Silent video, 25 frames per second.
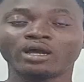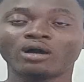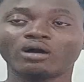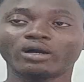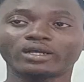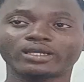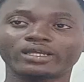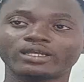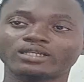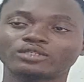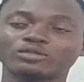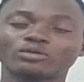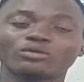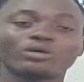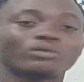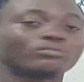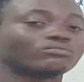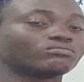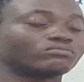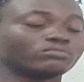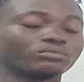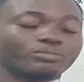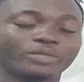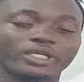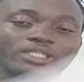Okay, so
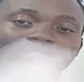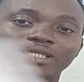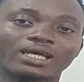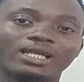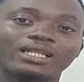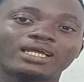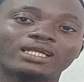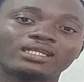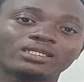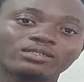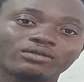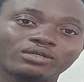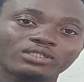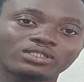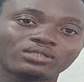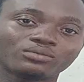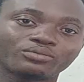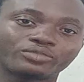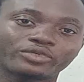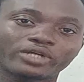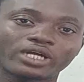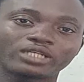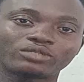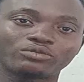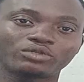basically an increase in
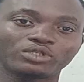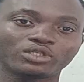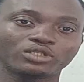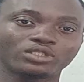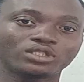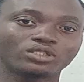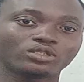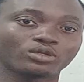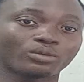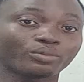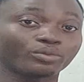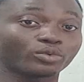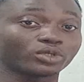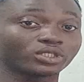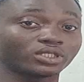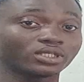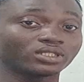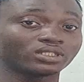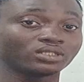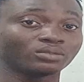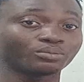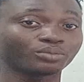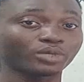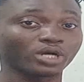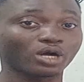price reduces your
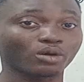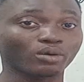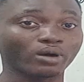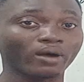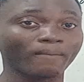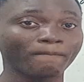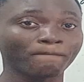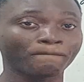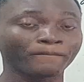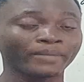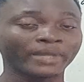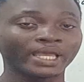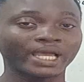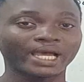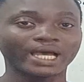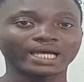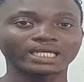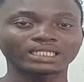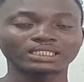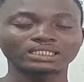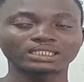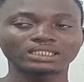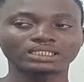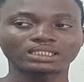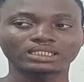purchasing power,
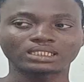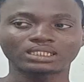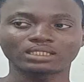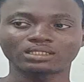and